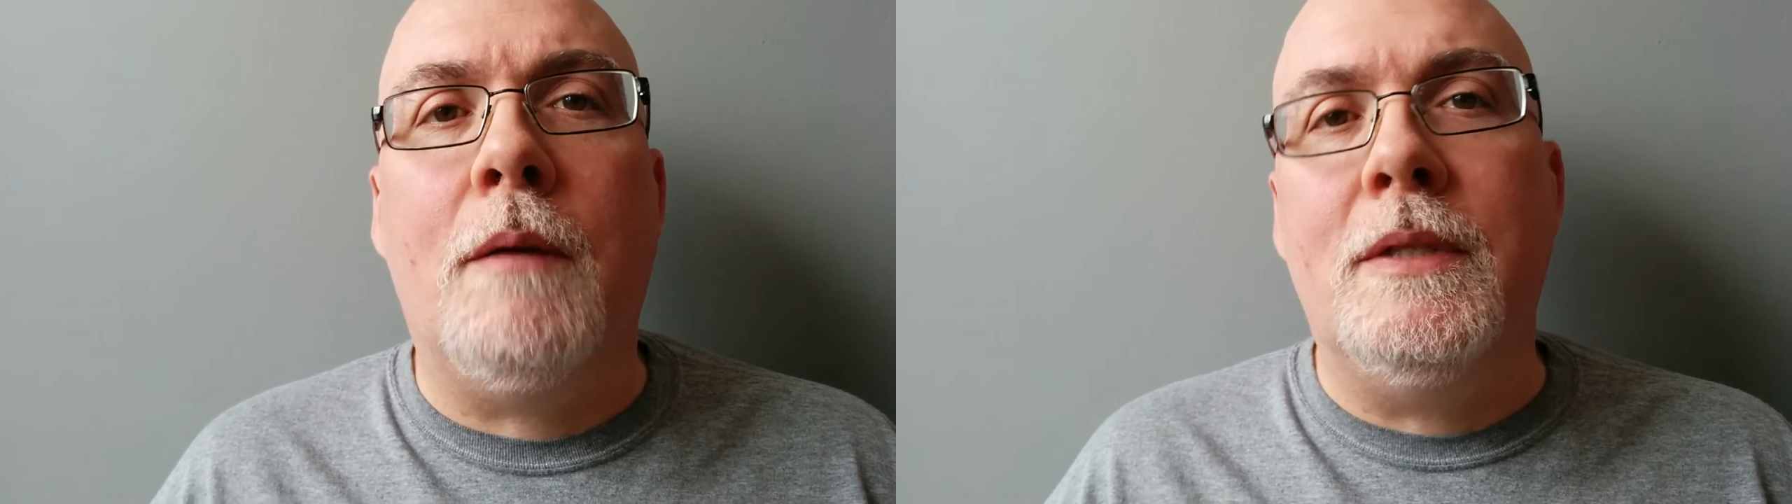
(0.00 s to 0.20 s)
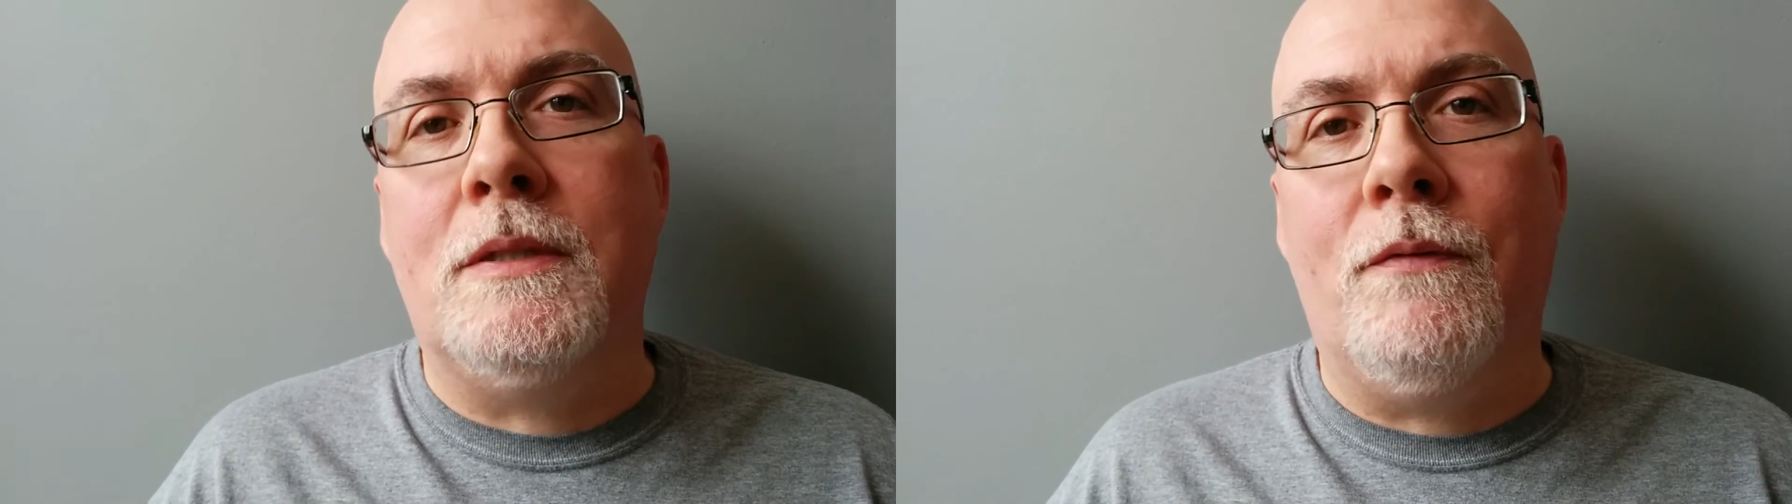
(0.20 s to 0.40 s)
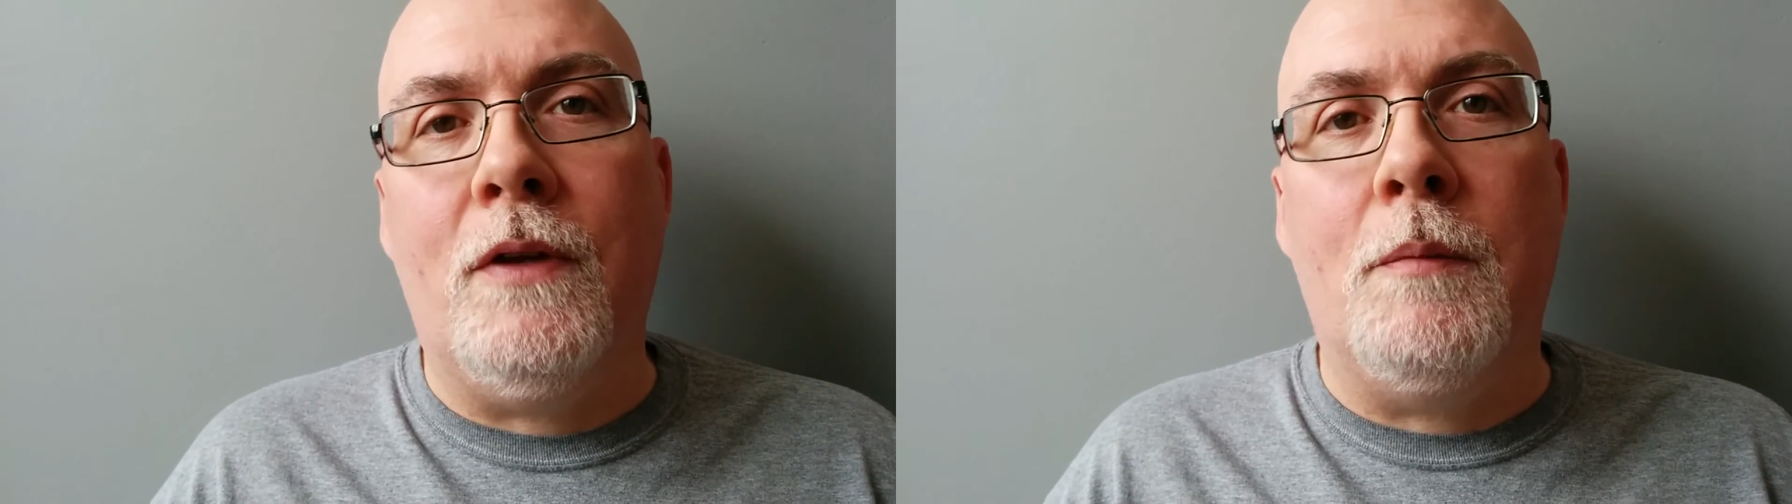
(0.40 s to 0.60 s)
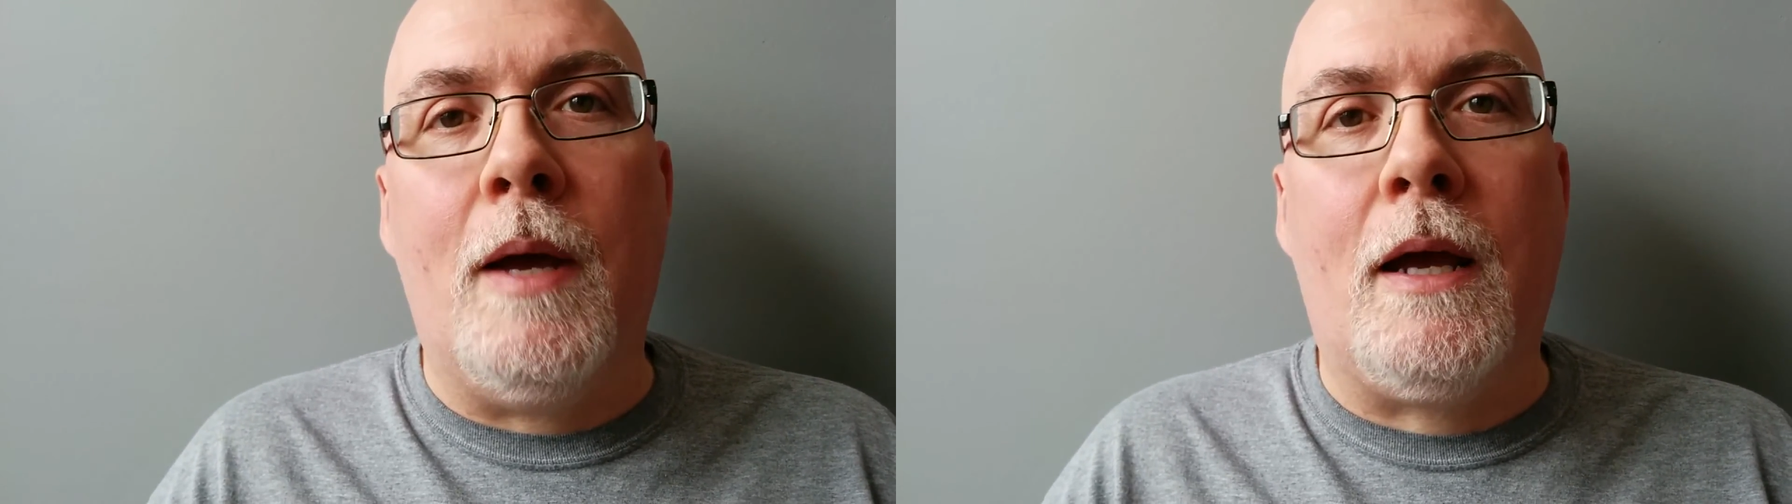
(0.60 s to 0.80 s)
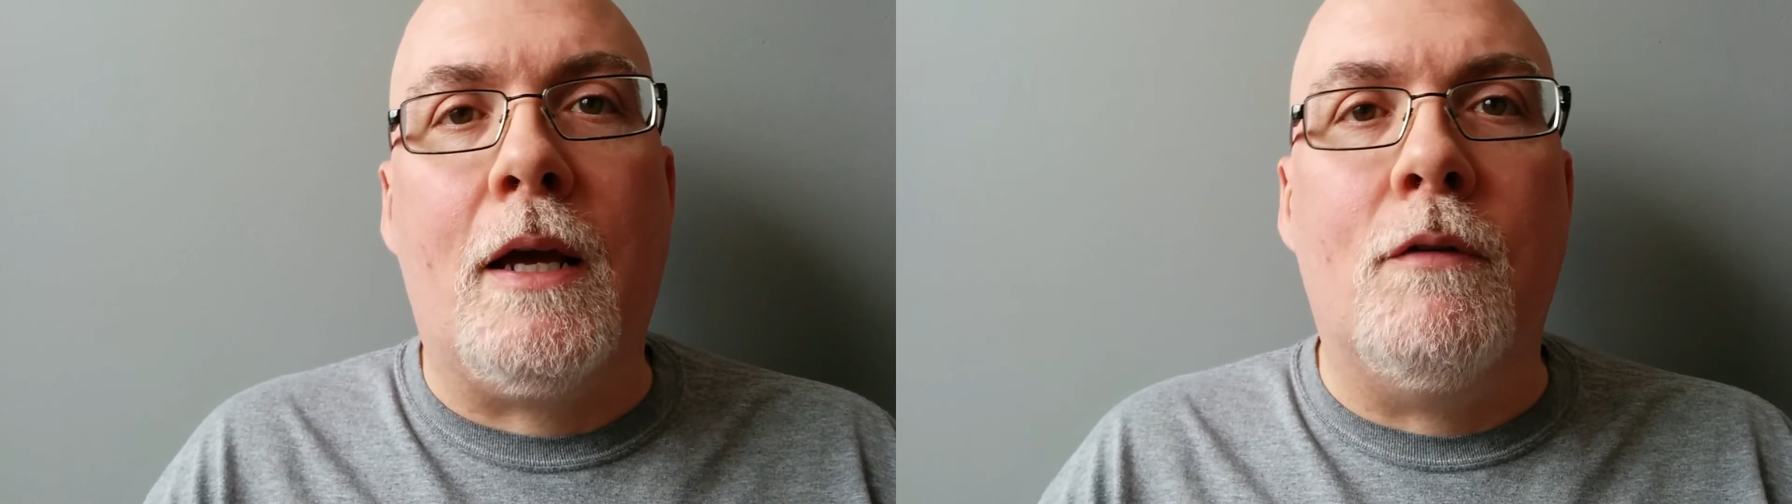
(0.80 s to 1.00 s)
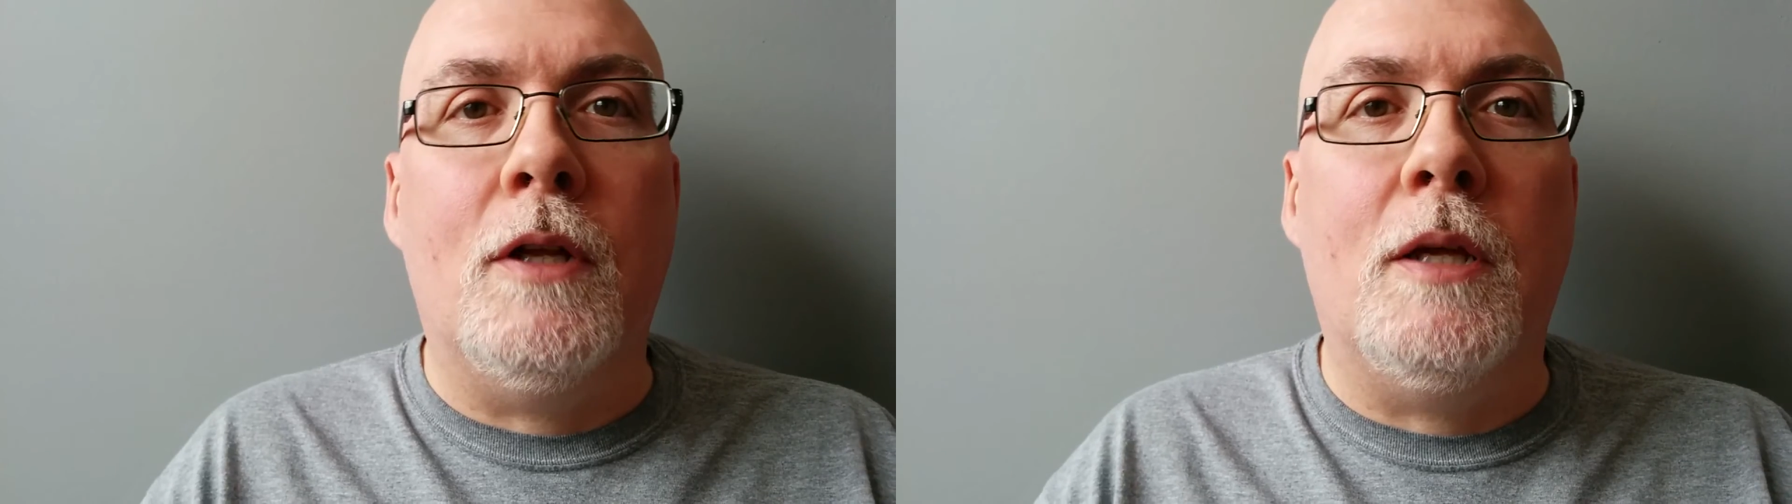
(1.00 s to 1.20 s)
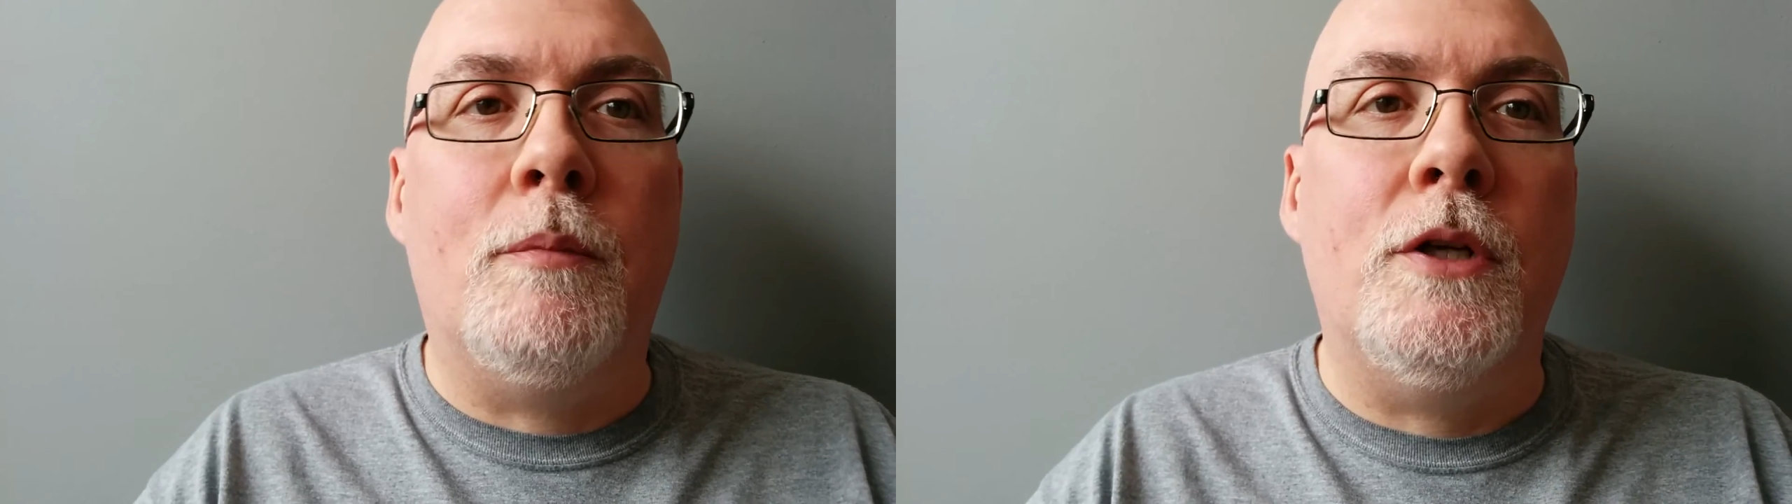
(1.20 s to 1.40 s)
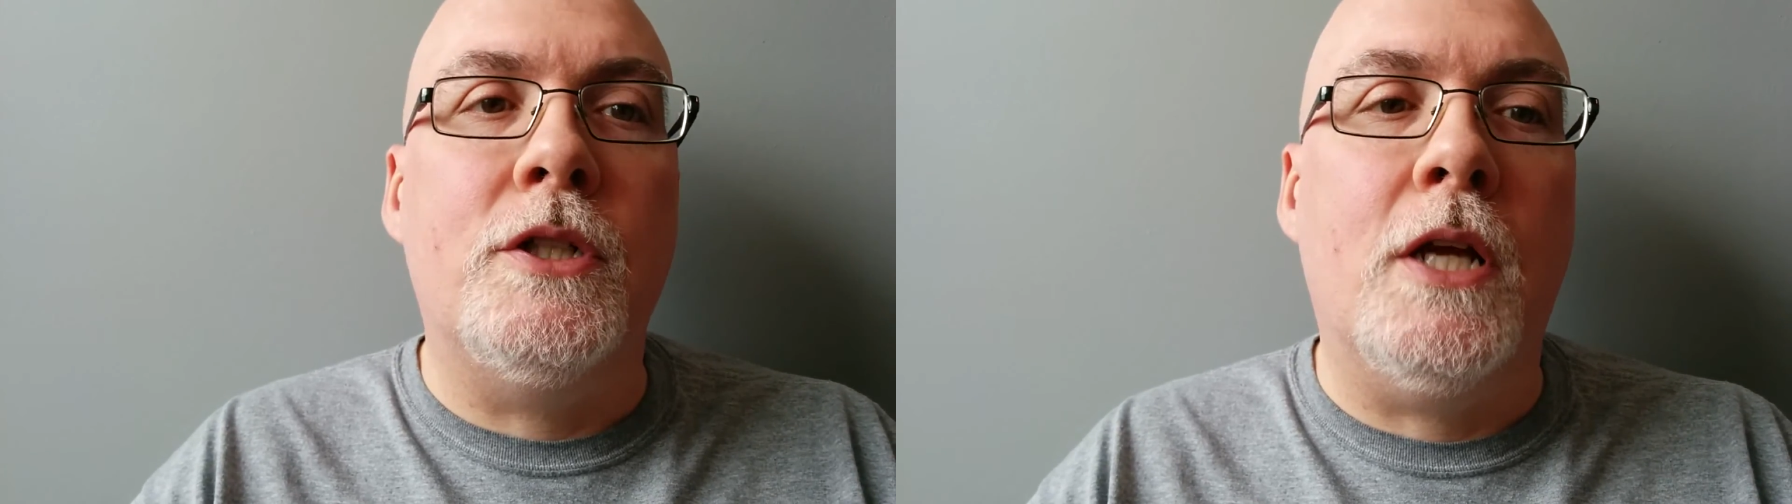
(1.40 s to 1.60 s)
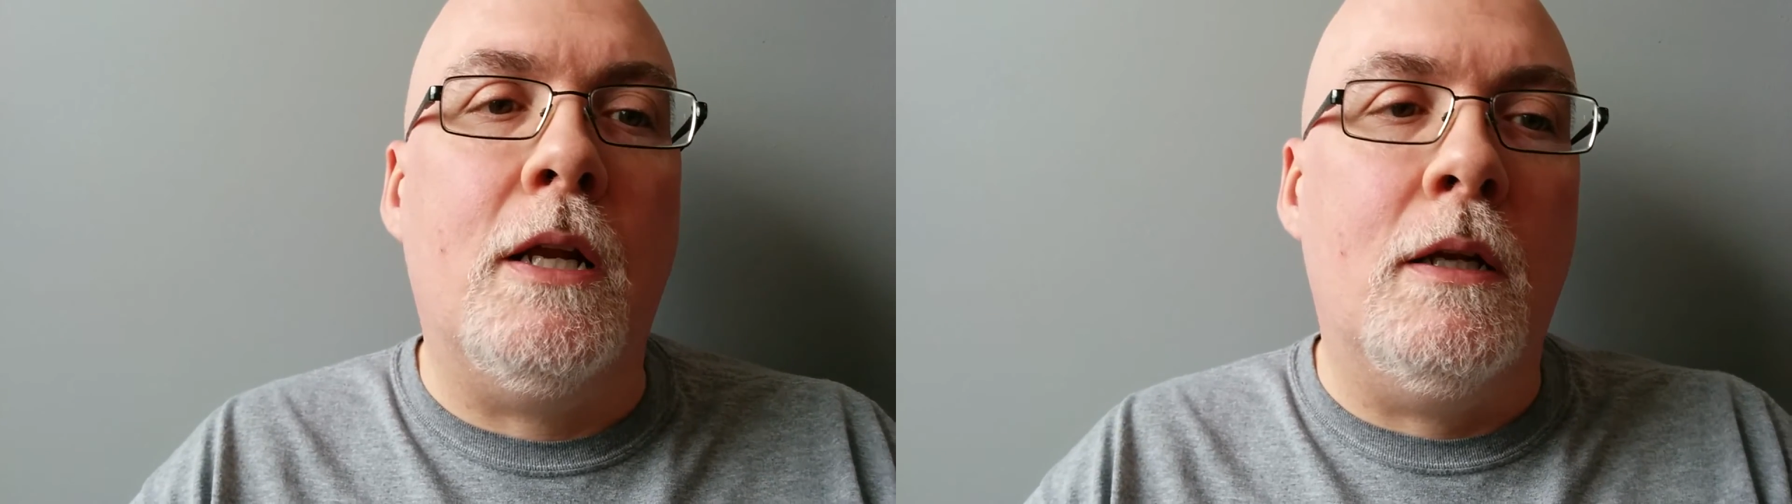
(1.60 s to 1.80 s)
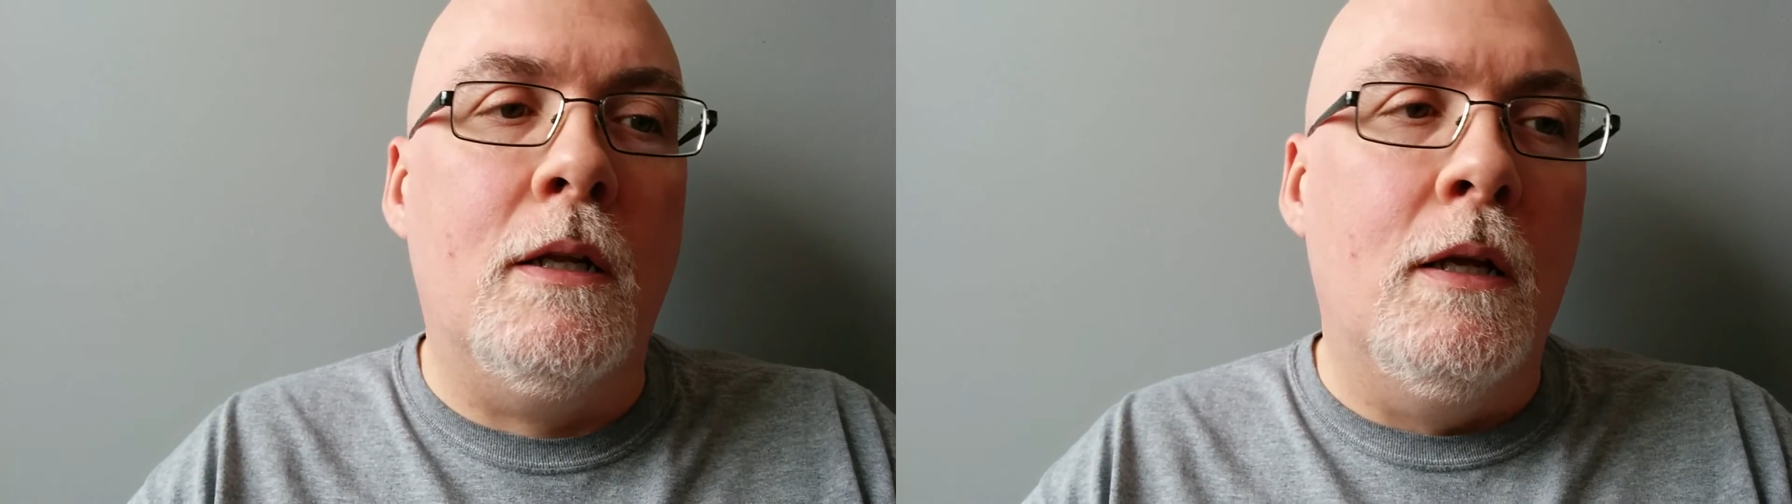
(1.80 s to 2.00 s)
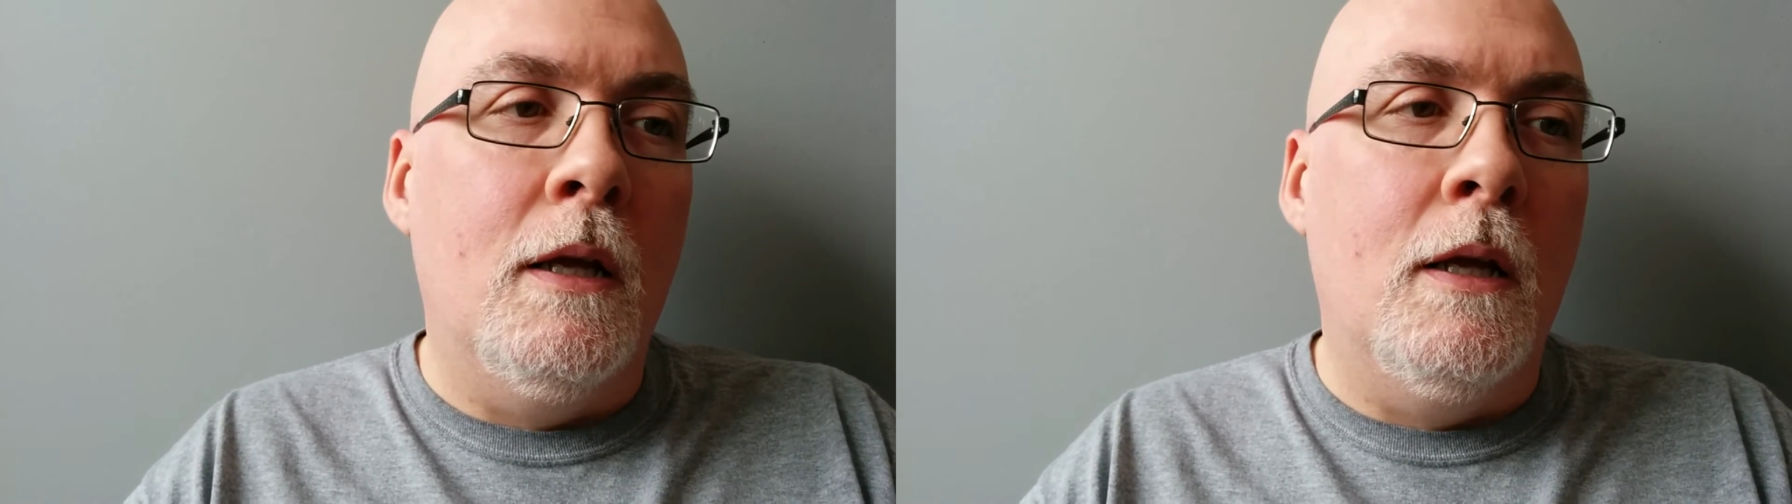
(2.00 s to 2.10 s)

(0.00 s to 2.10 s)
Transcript: give me some feedback. I'd really appreciate it.